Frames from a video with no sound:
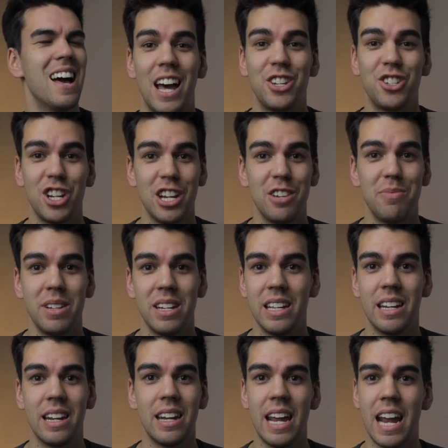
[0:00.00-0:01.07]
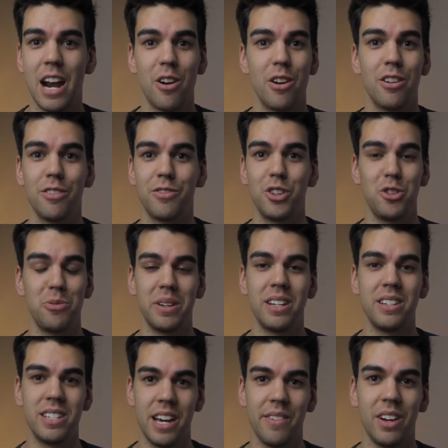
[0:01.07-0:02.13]
achievement in an area of human
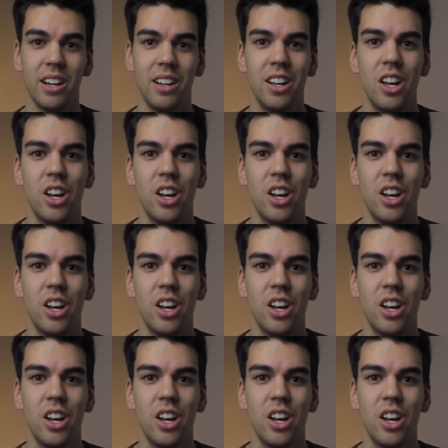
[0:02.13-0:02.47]
endeavor.